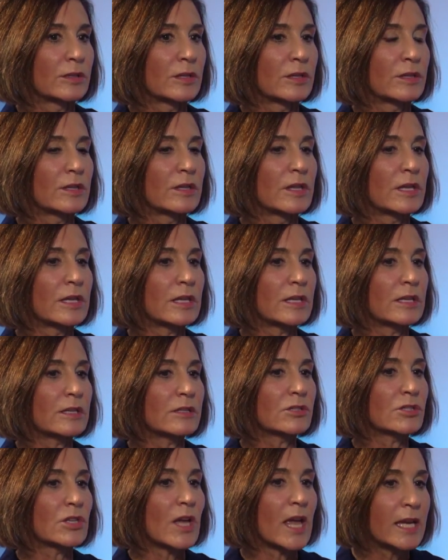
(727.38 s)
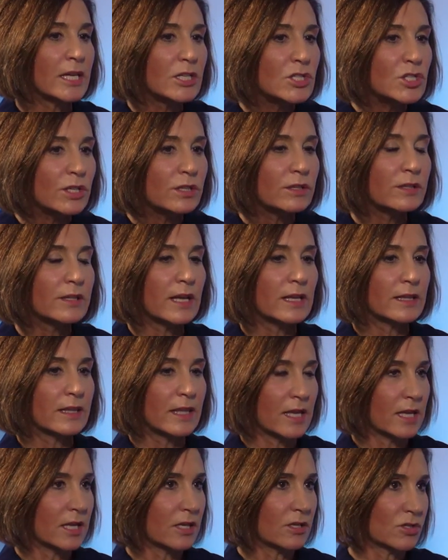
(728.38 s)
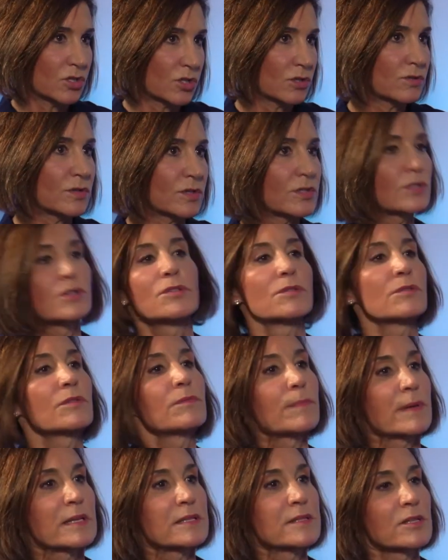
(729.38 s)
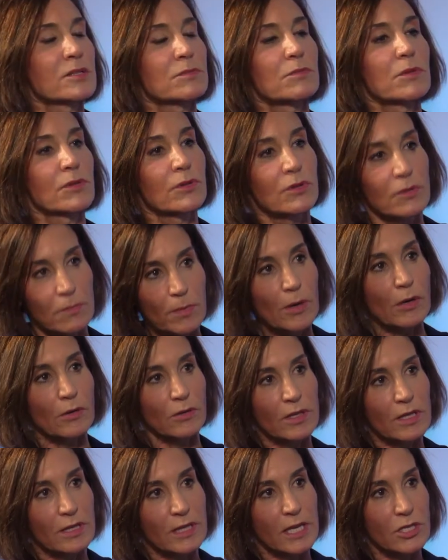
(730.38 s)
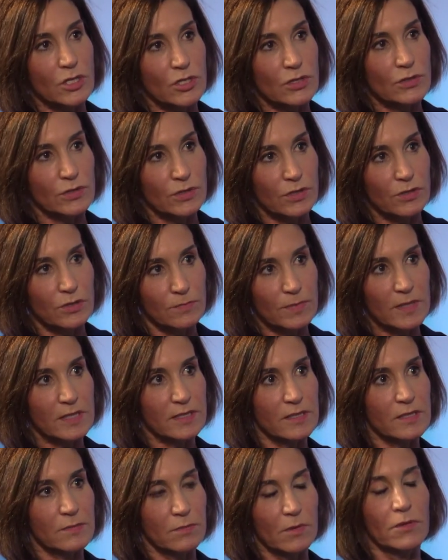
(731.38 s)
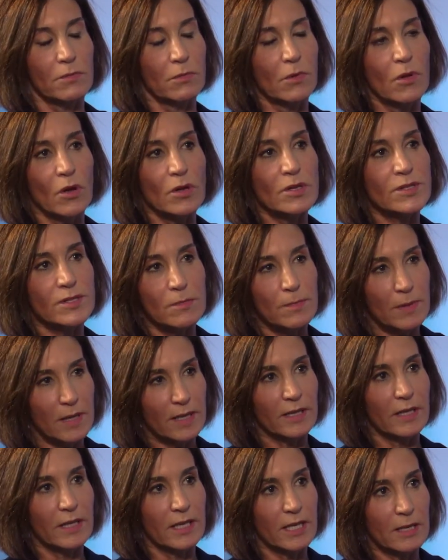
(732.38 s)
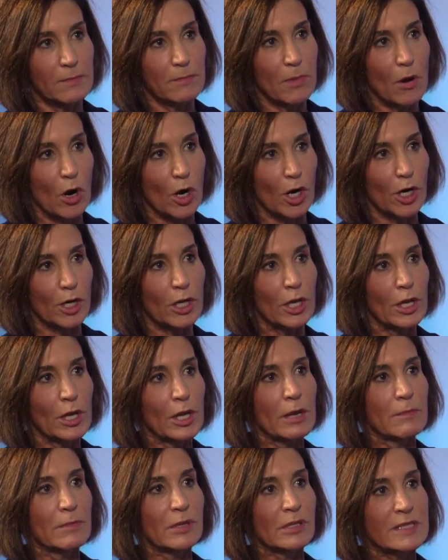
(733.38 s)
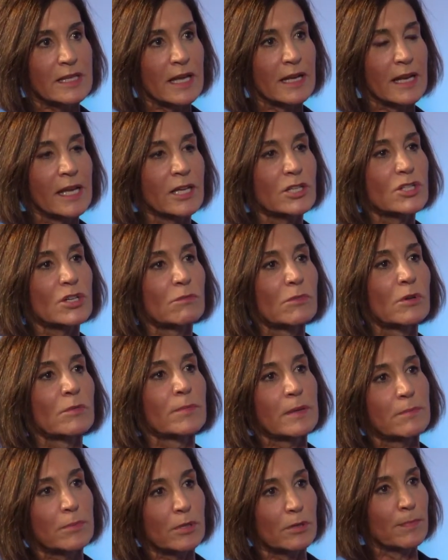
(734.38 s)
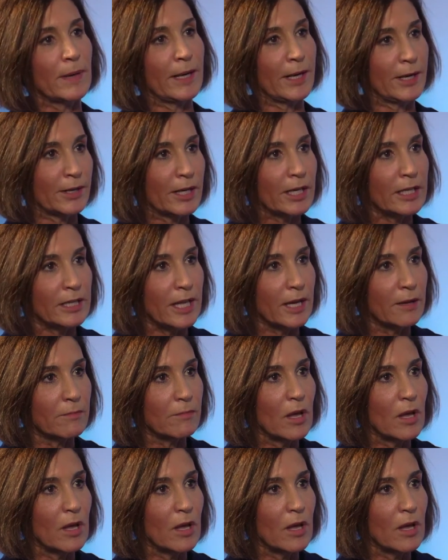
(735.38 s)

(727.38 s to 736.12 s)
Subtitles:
The agent that they choose to do the business with, or the broker that they choose to do business with, will also play a key part, because that agent will be preparing them.